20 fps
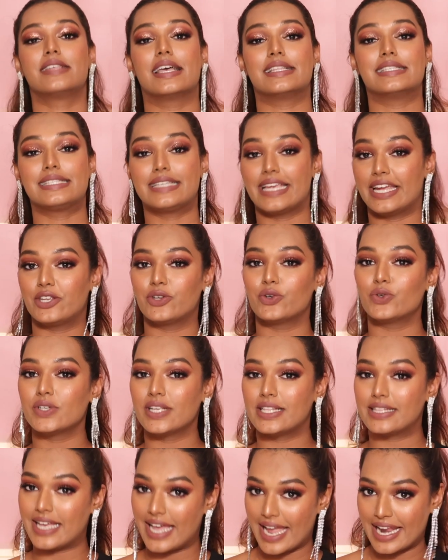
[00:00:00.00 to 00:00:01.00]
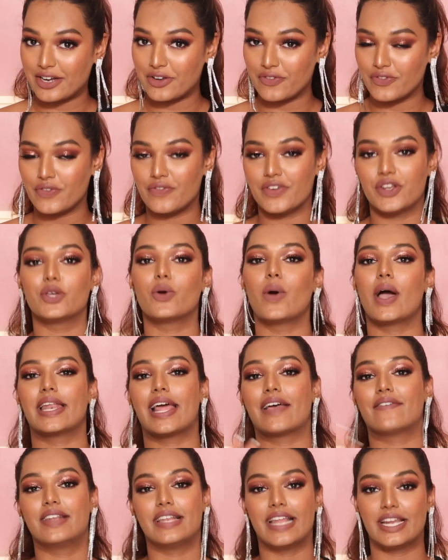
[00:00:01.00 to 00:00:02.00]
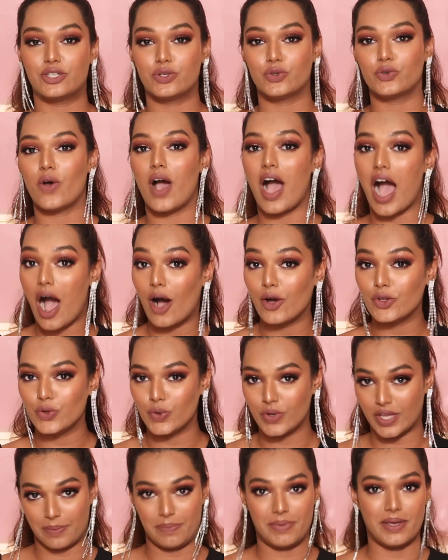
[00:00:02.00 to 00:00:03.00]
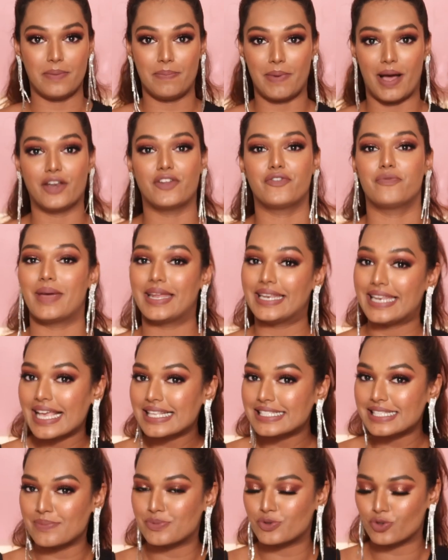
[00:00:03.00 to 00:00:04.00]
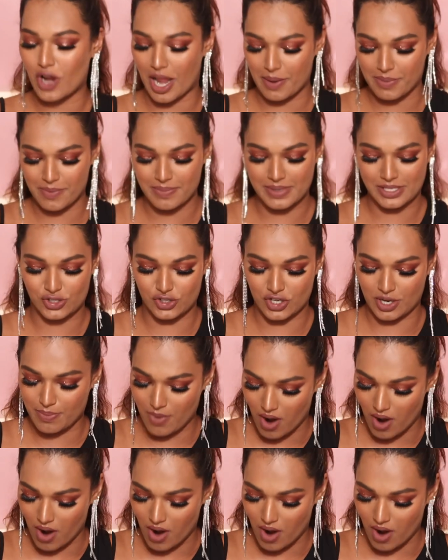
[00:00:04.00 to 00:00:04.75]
then stay tuned till the end of the video and I will let you know how you can be a part of my next subscriber mystery